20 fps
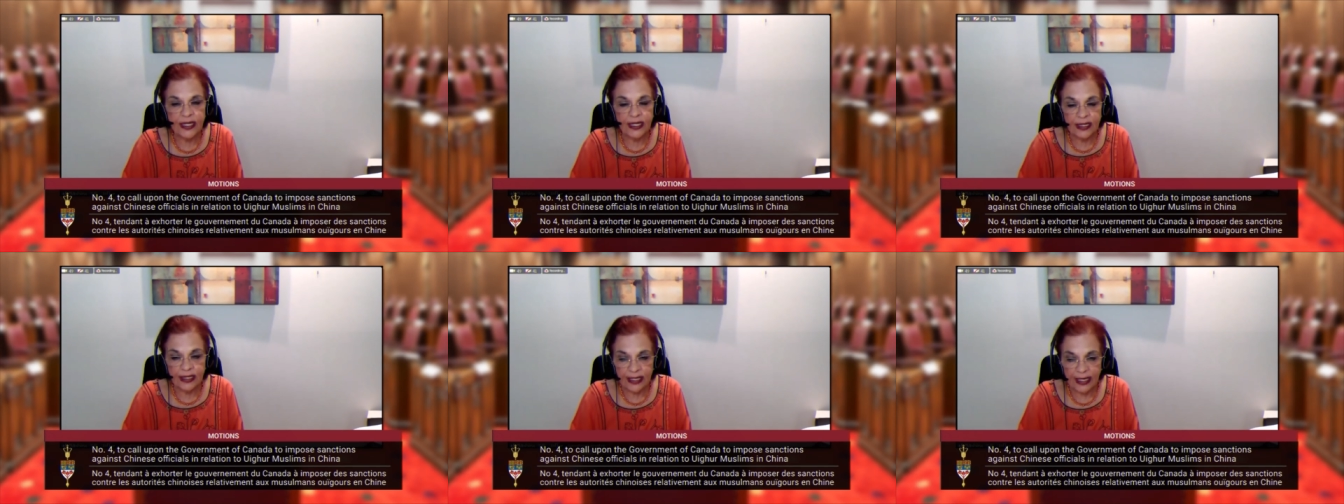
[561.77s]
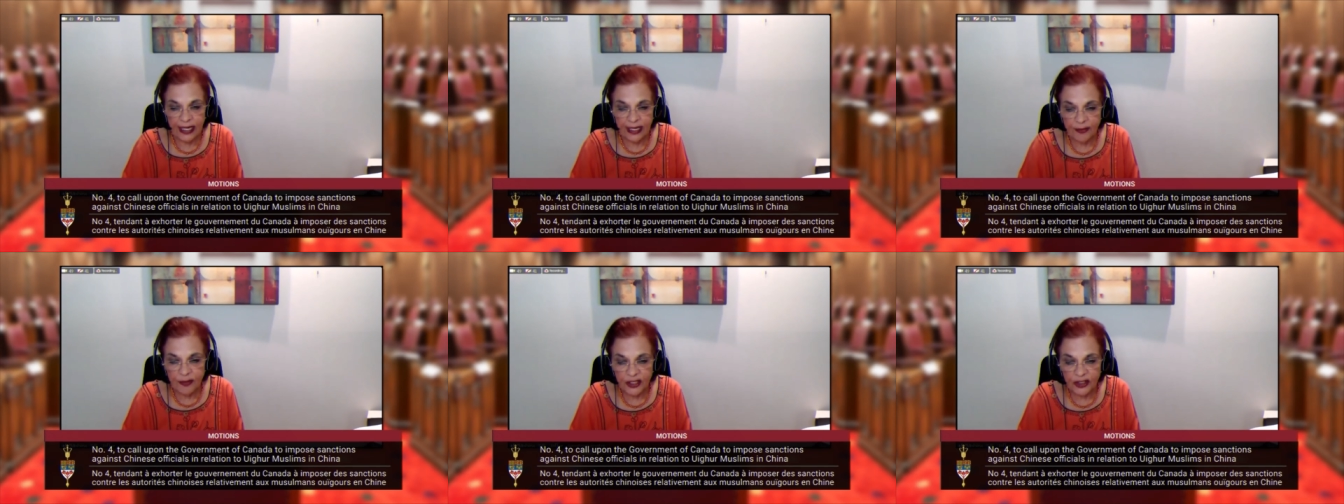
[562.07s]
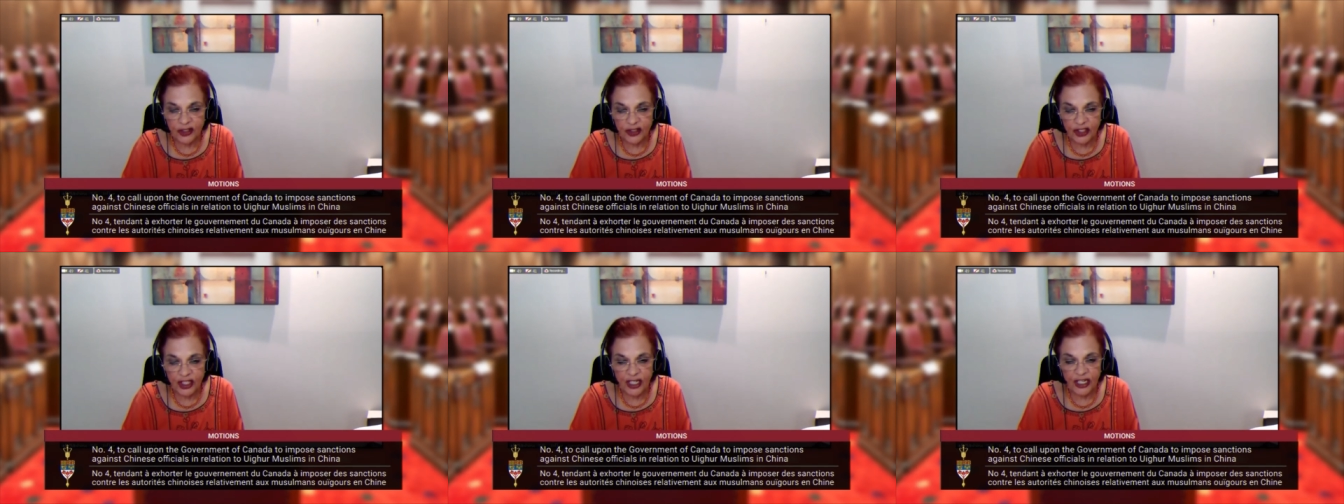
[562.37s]

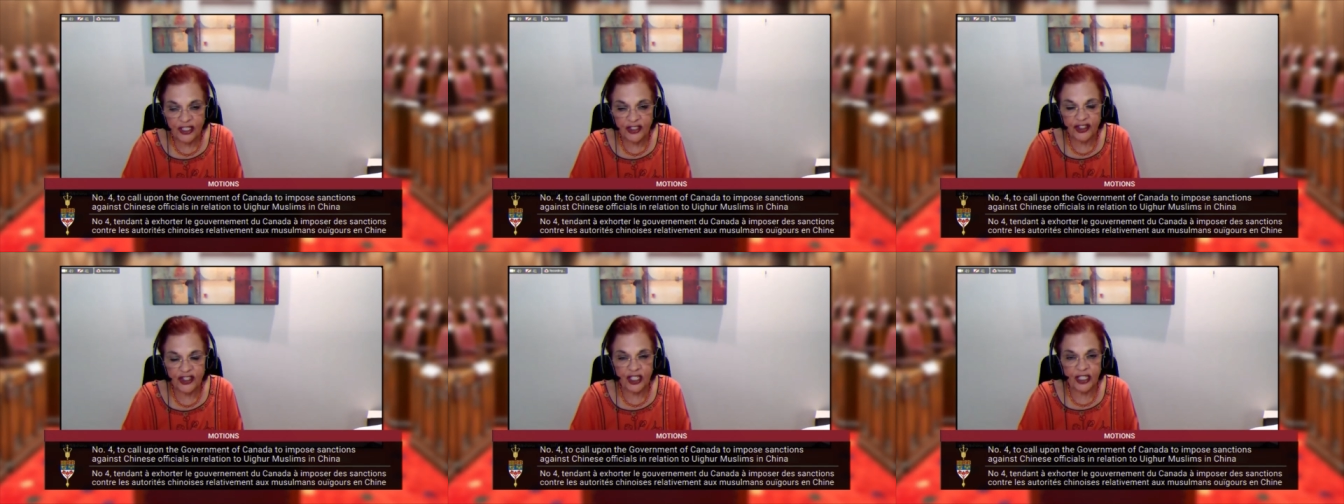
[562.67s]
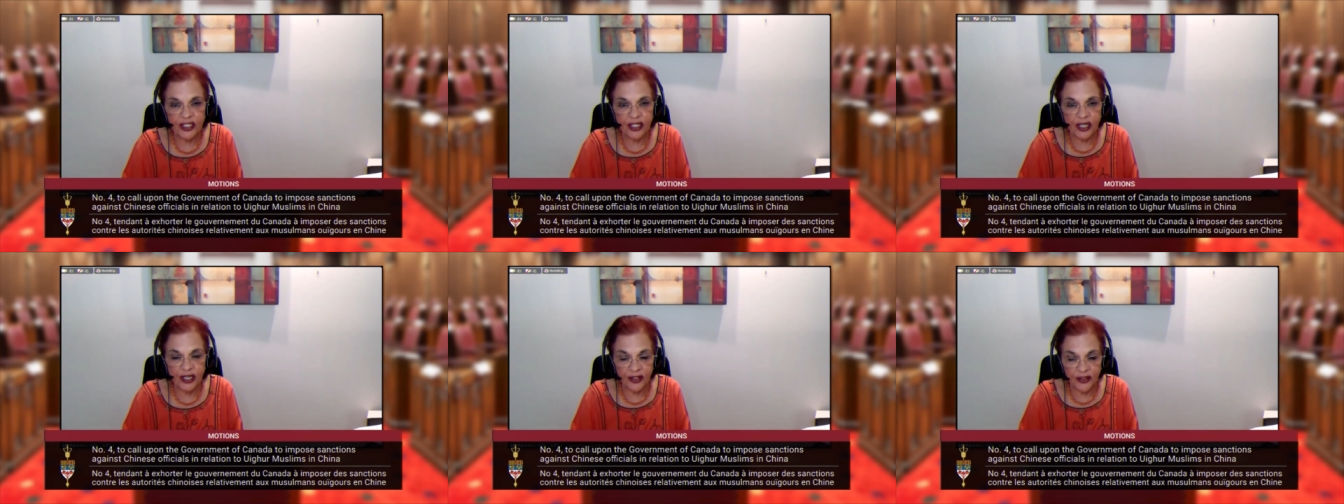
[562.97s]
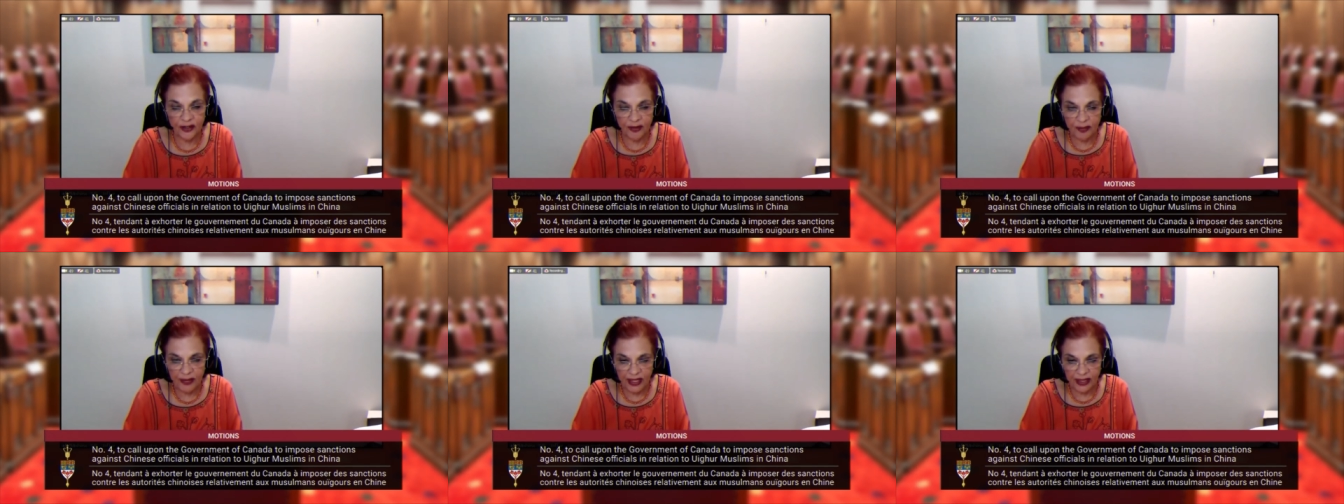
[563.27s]
climate change, and
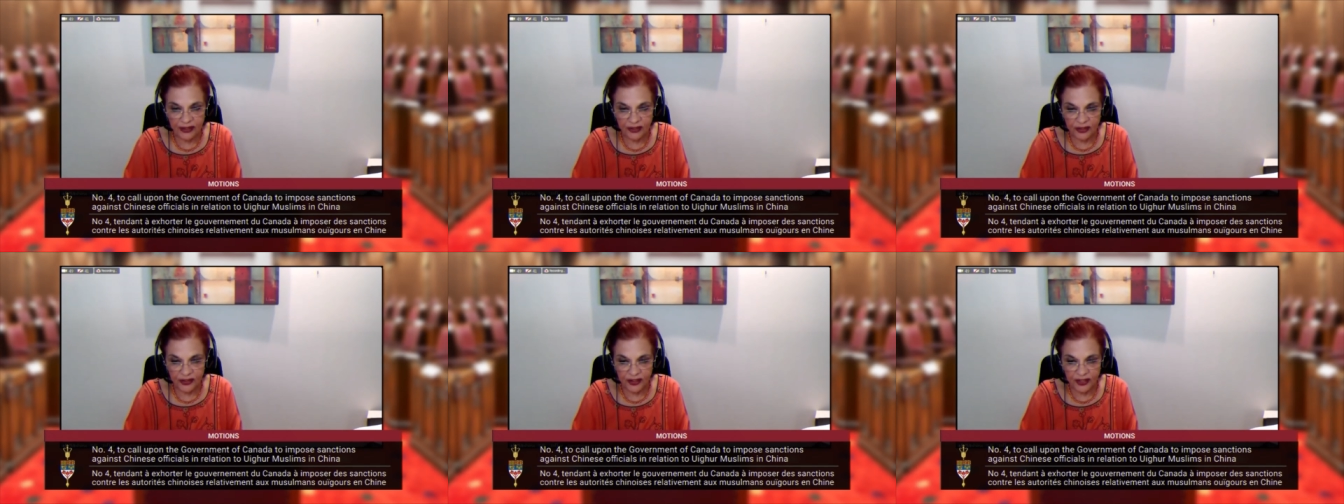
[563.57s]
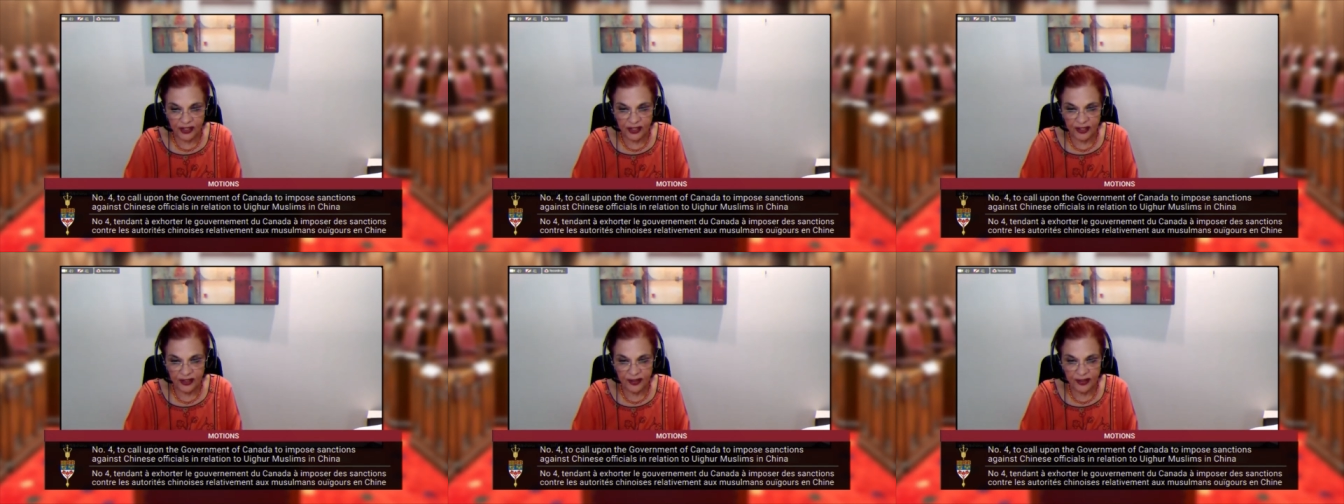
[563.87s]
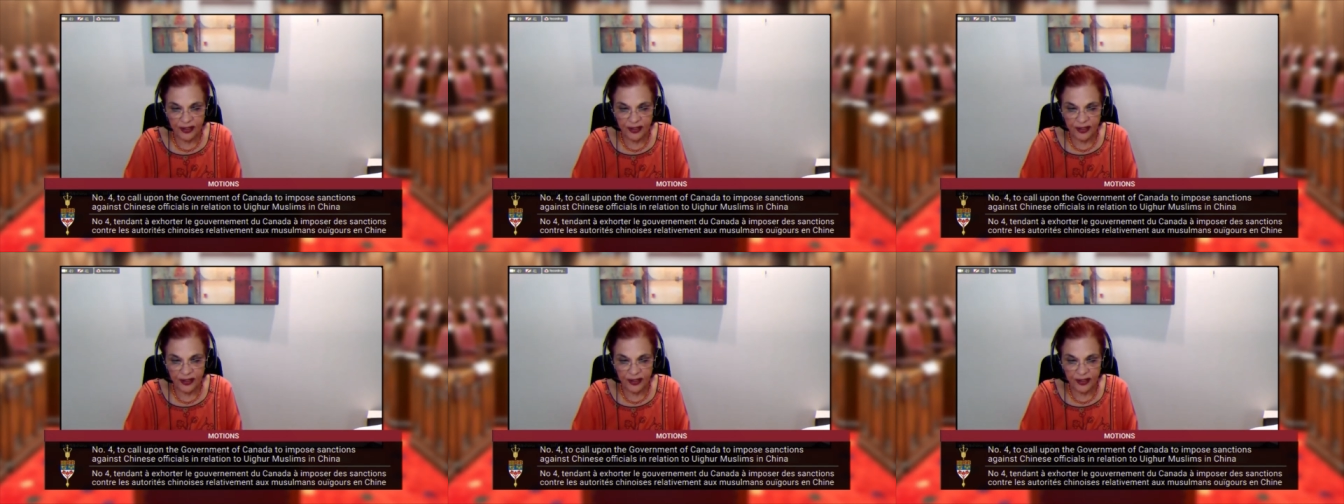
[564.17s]
other matters.